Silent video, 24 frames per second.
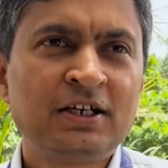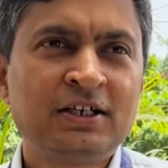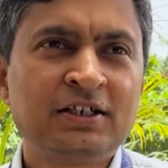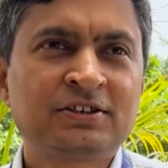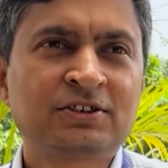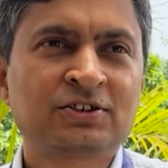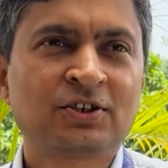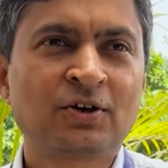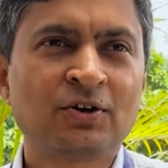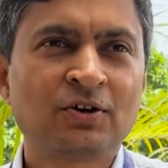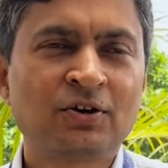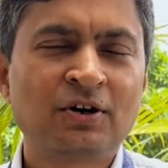
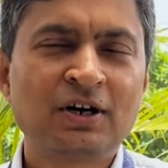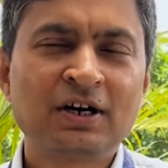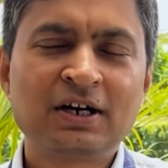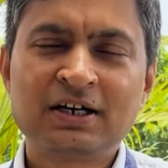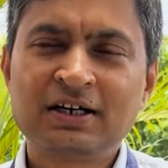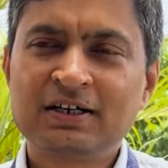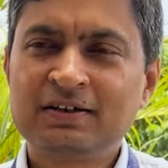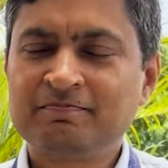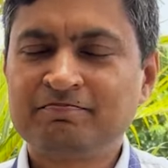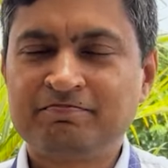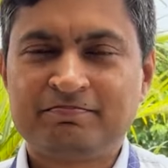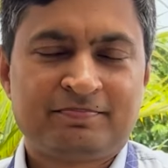So,
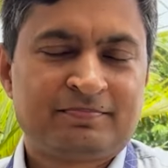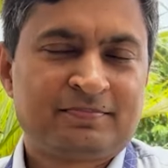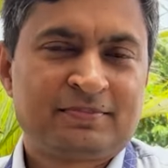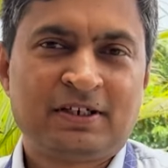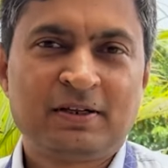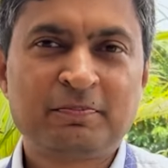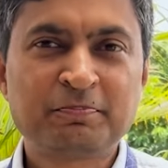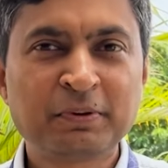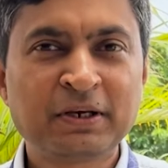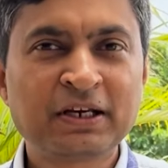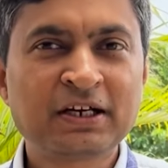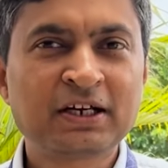um,
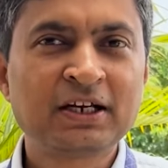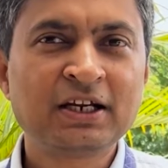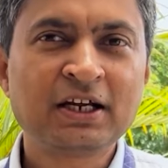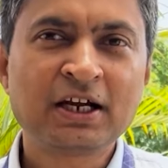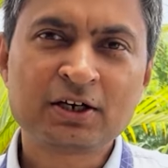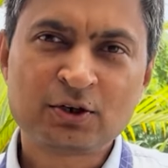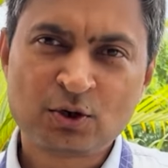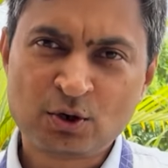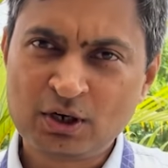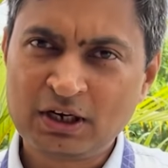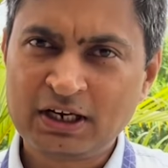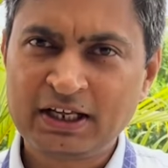typically I
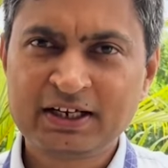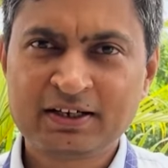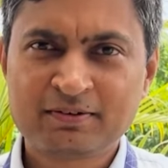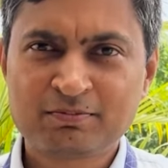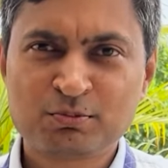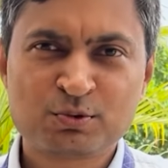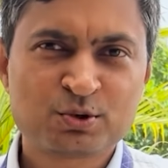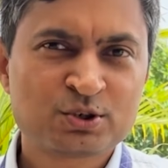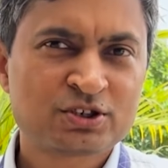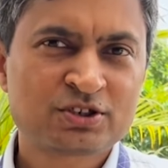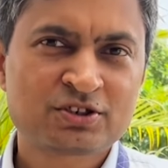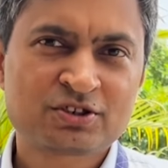don't like
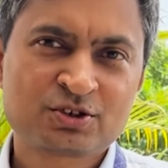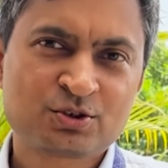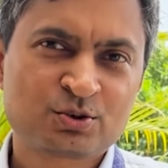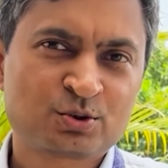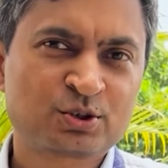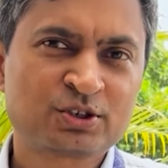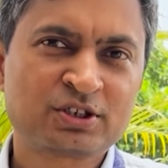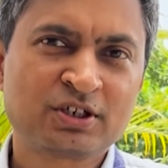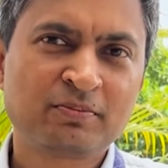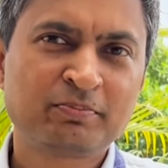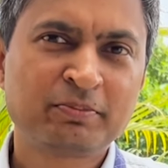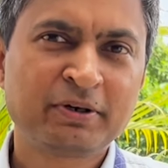most
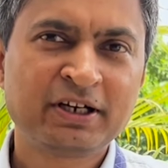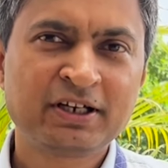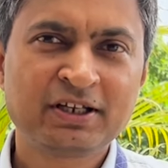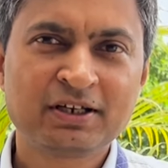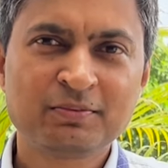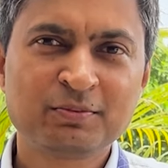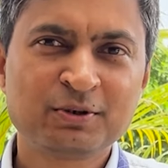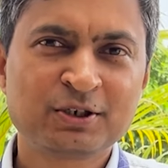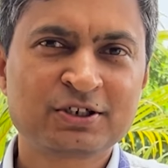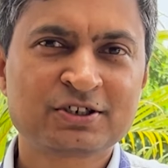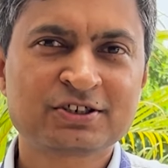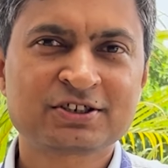social media
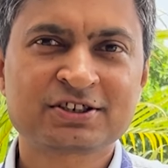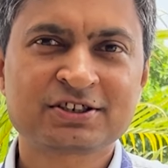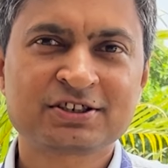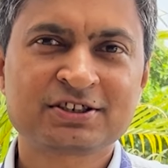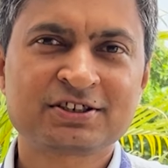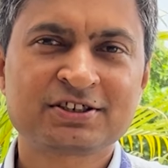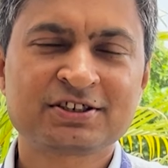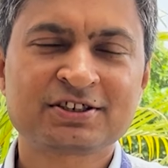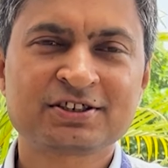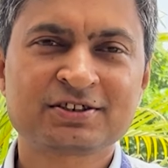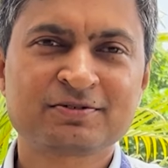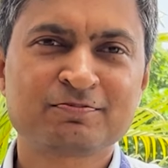because
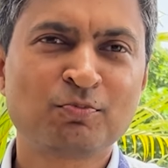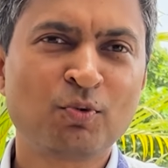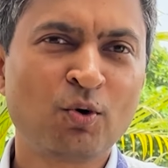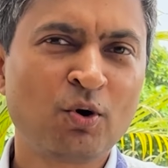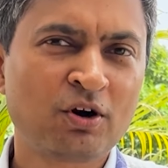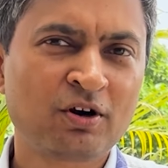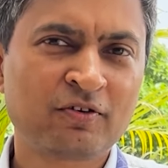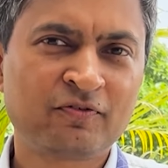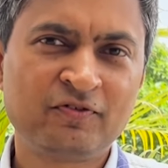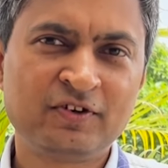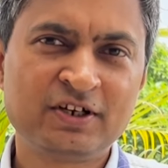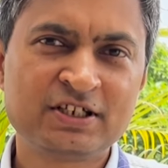it is
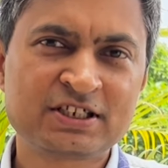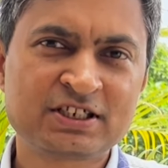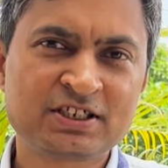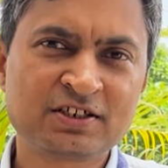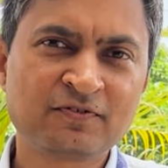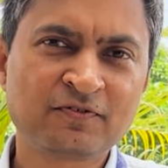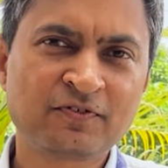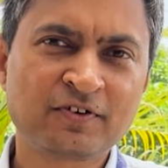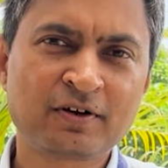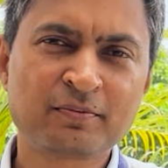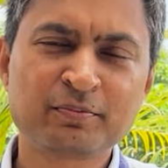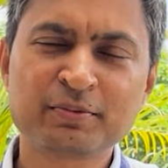more of
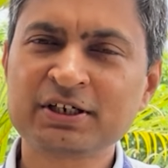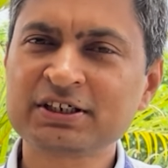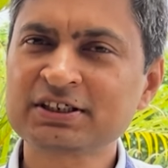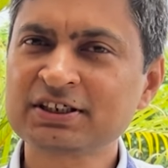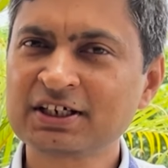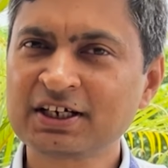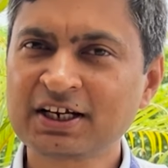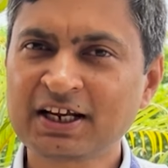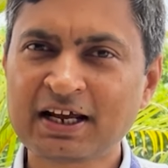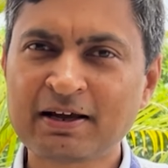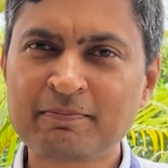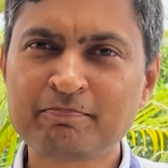
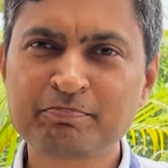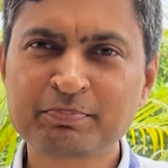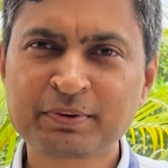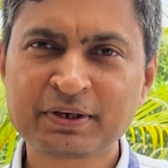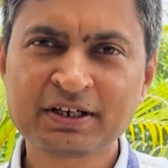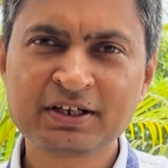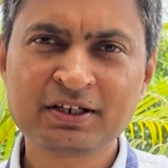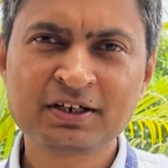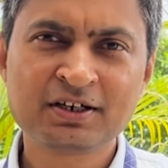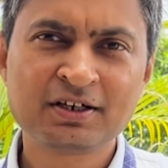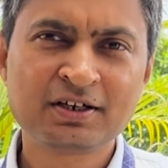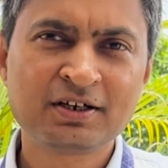disinformation
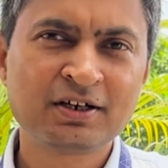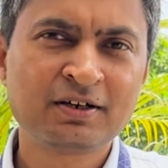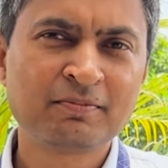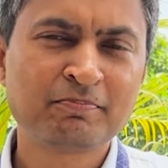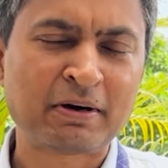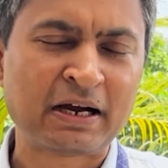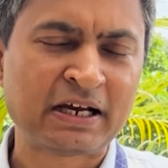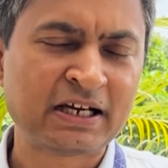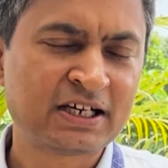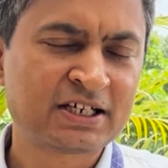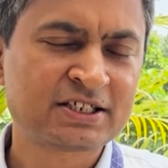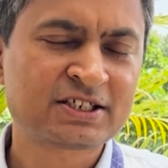campaign and
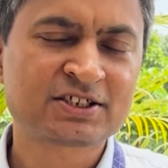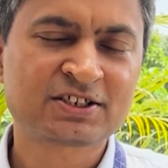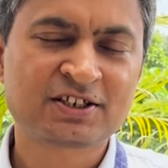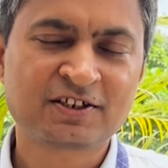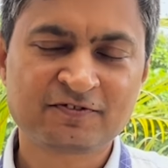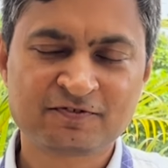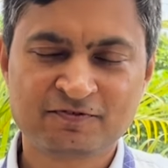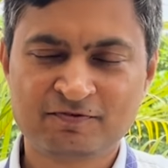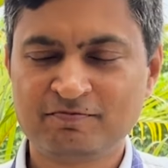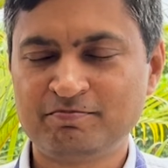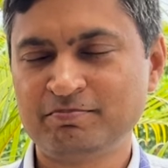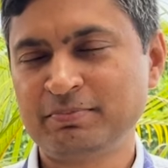bias
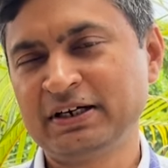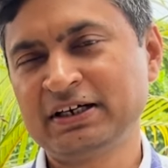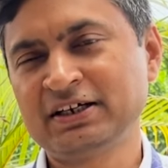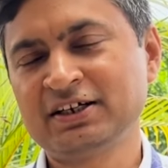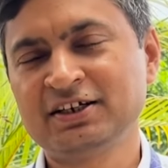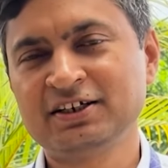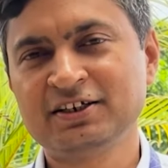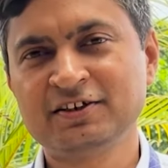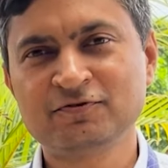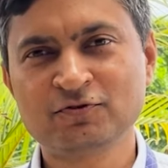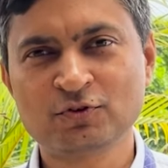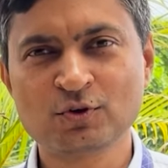stuff. But
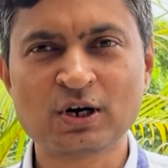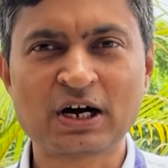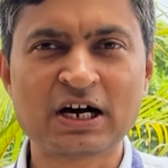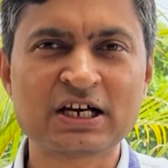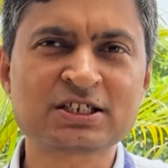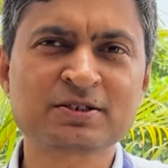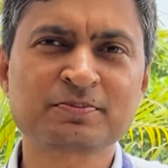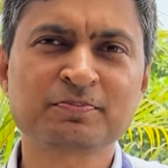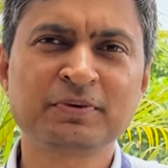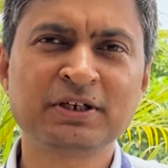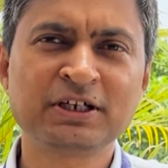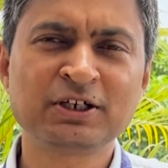okay. if you
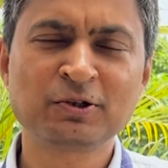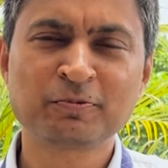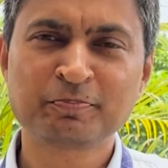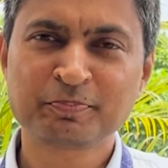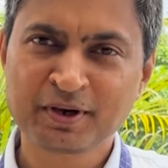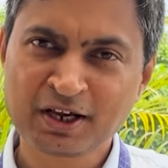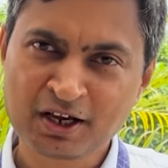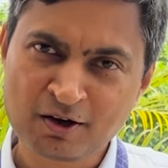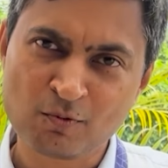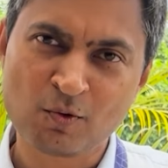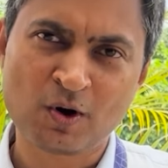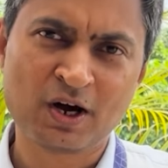ask me to
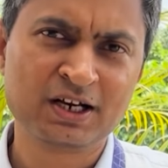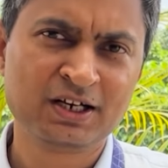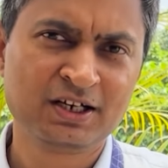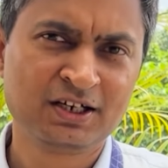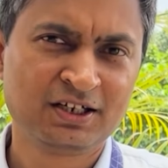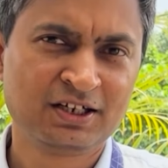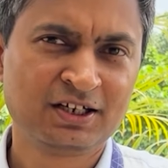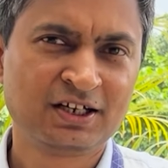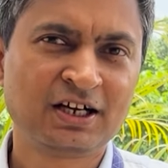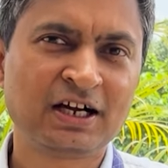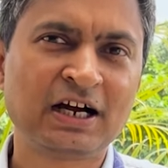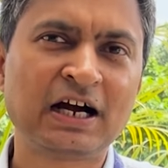pick
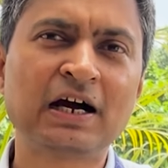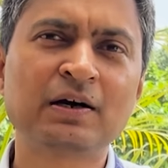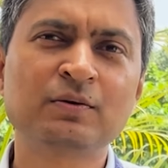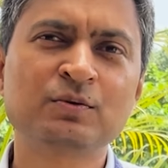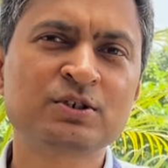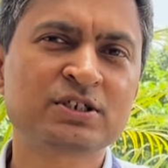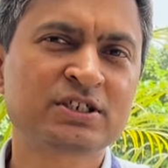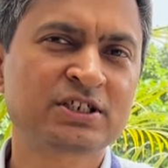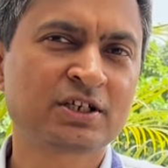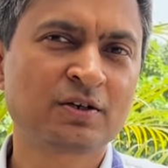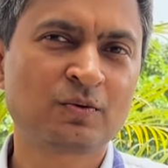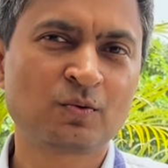one, I
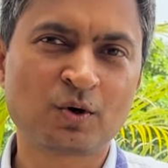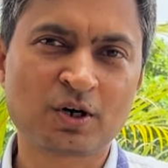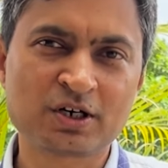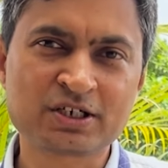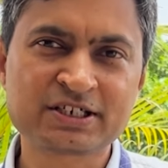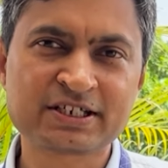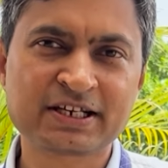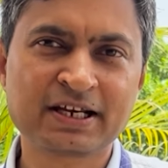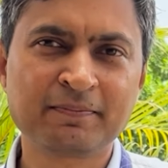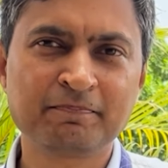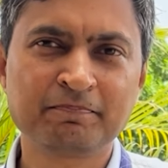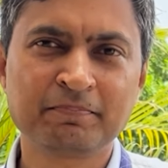would say
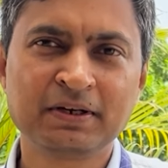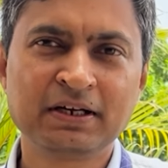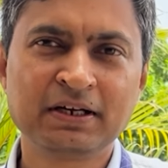WhatsApp.